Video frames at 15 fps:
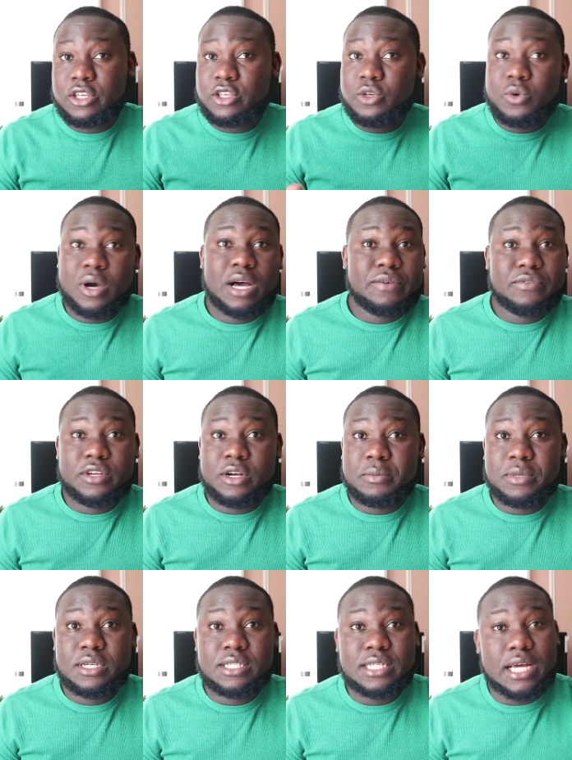you have your
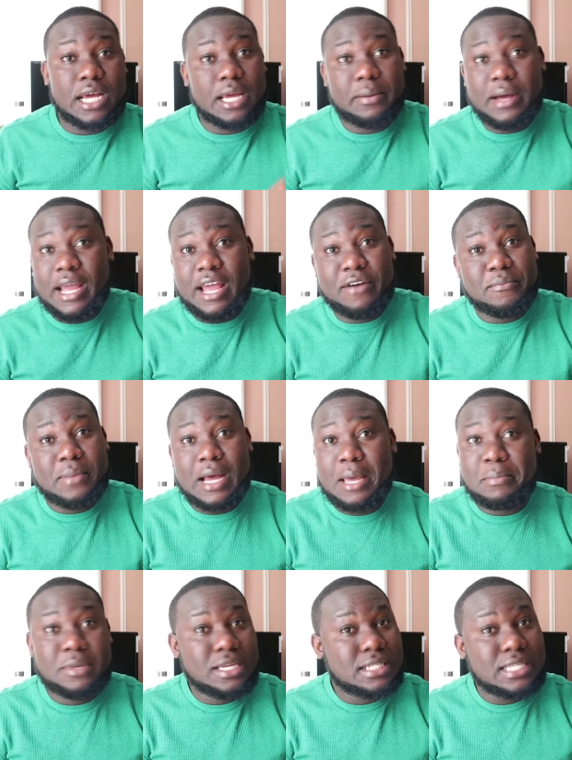me time, I have my
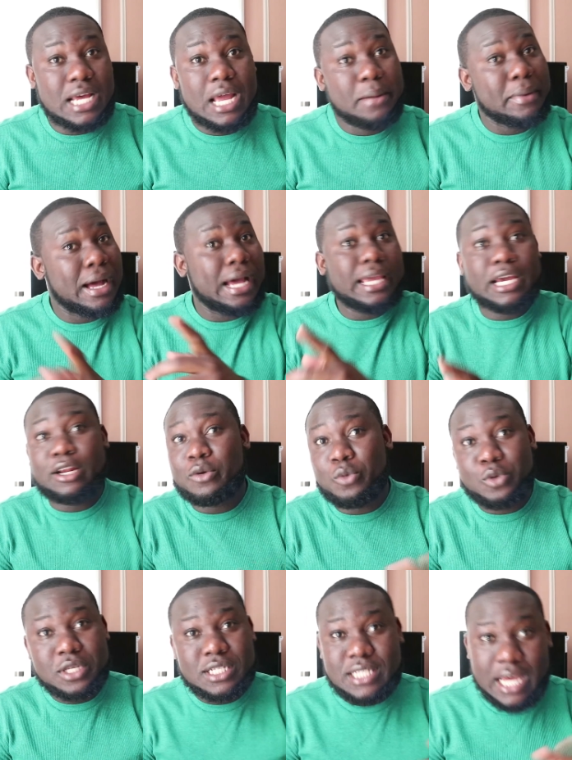me time, I and
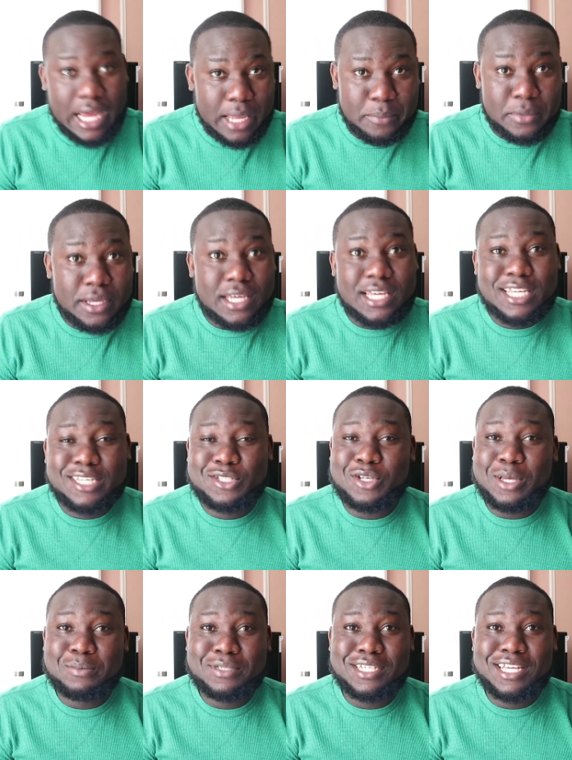we time. You see
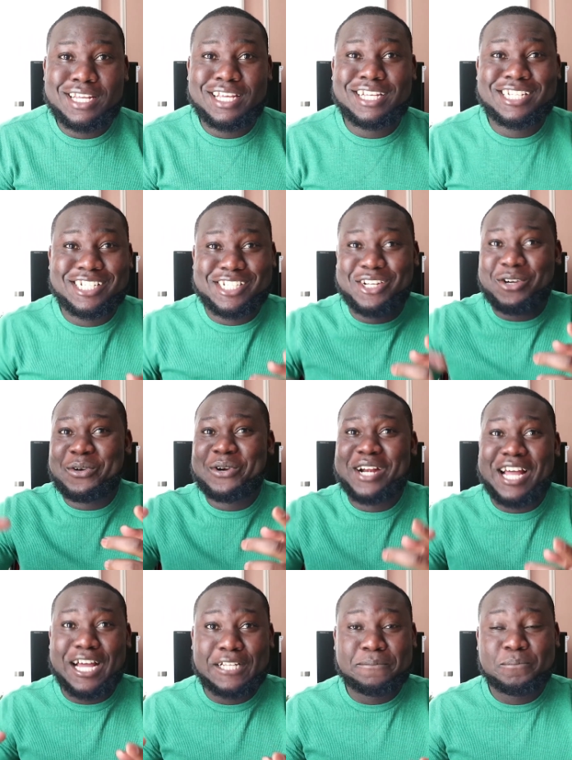what I'm saying? Ensure
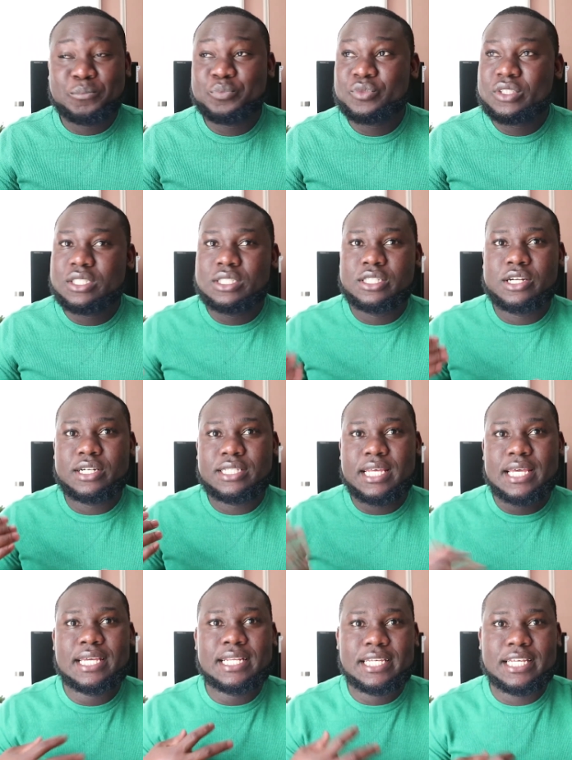that you're
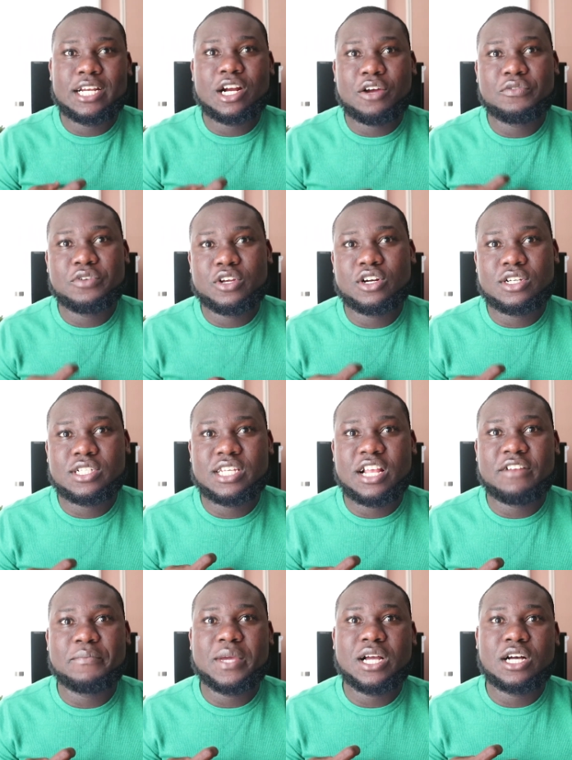taking care of
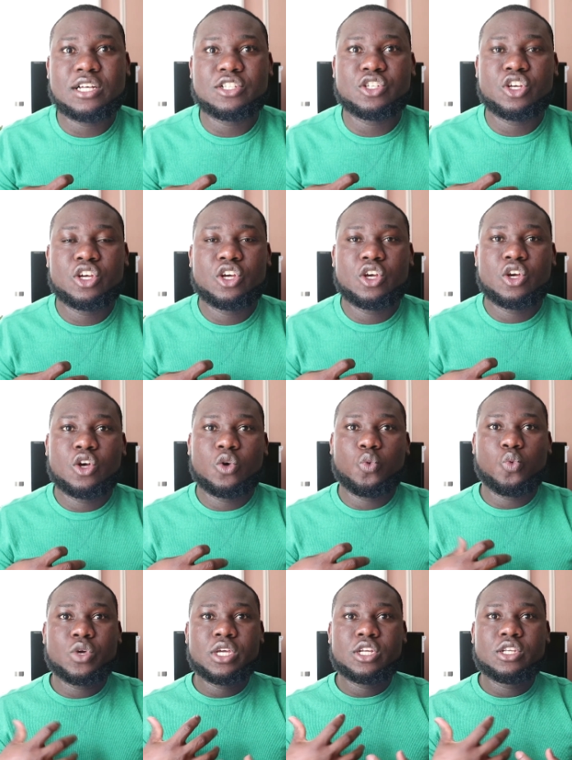yourself, because
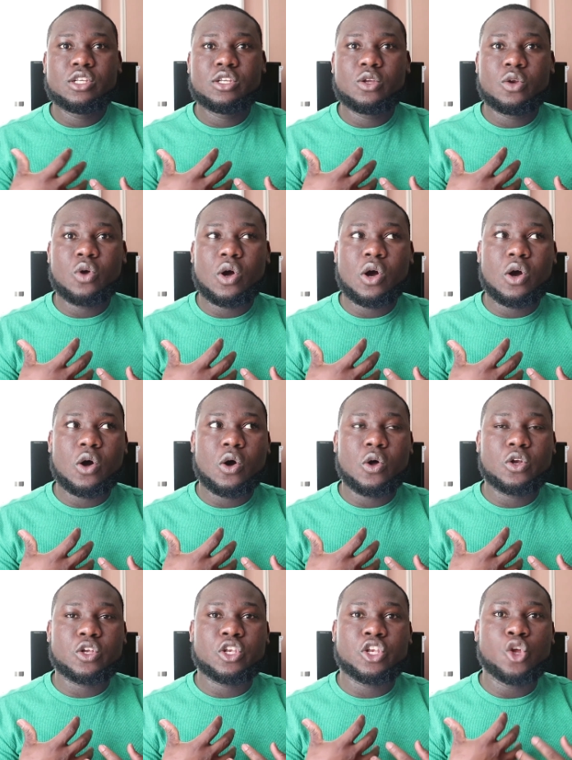we
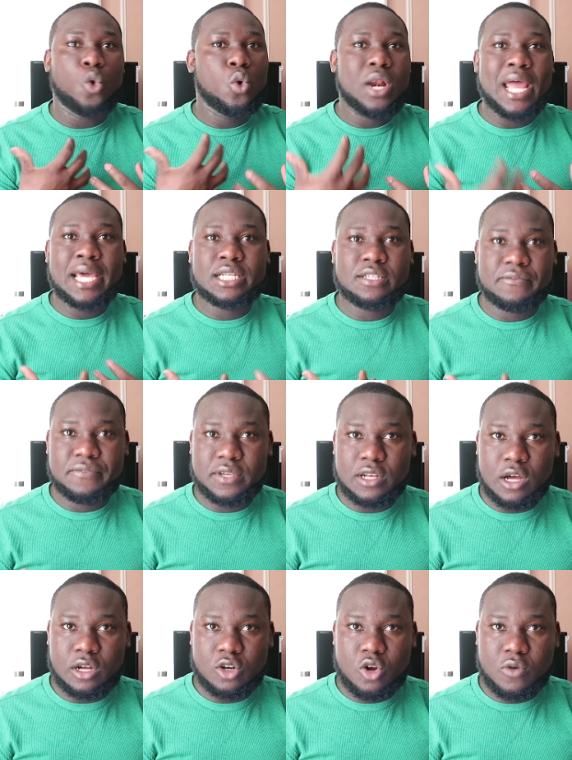don't like to
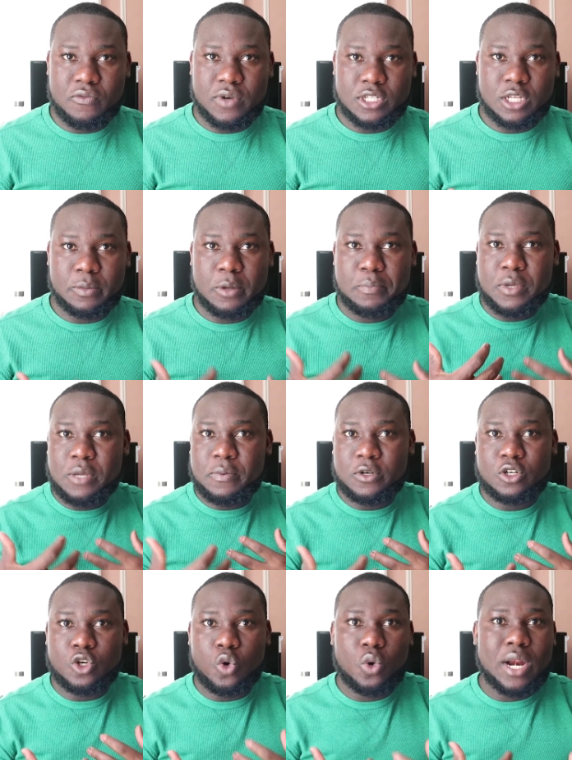feel uncomfortable.
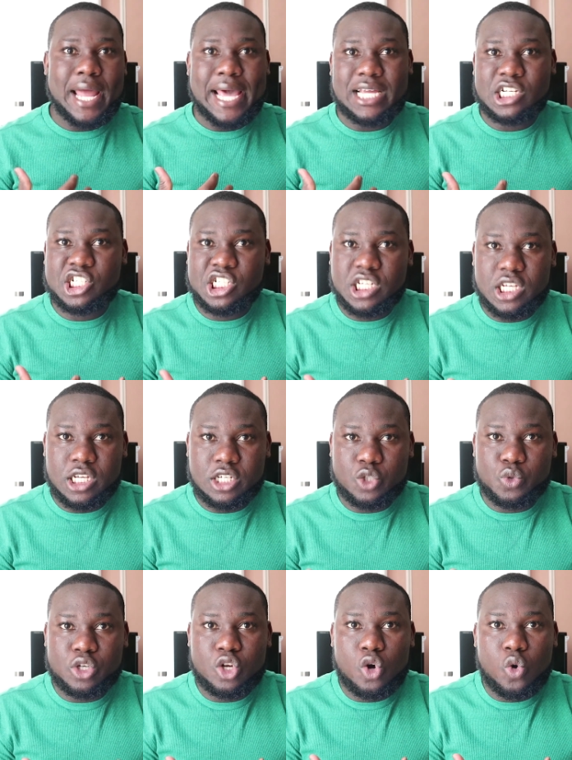People don't like
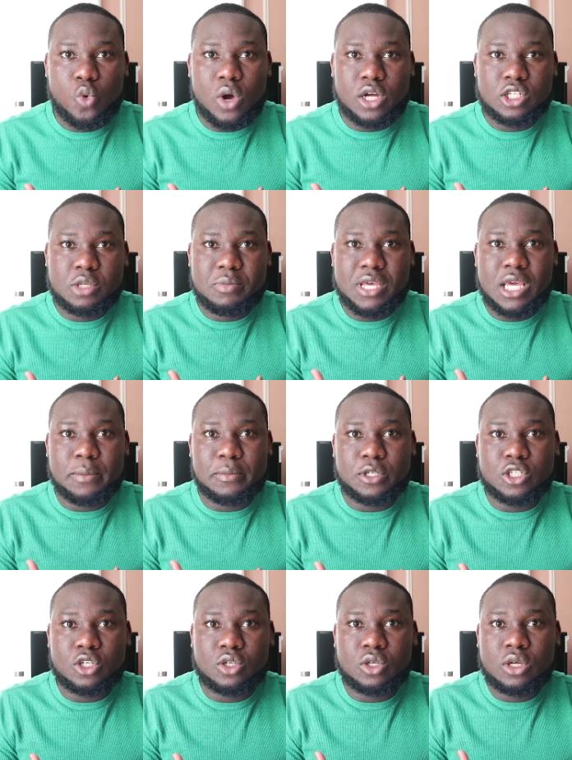change. We don't want to be
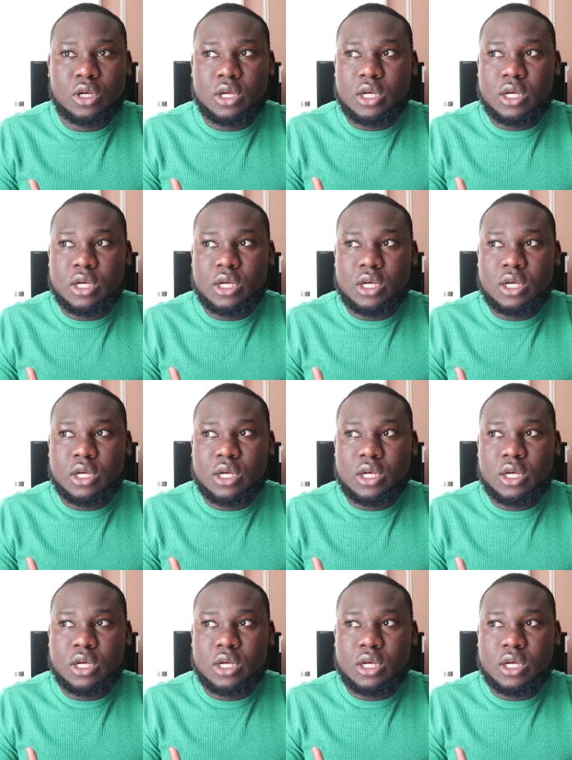able to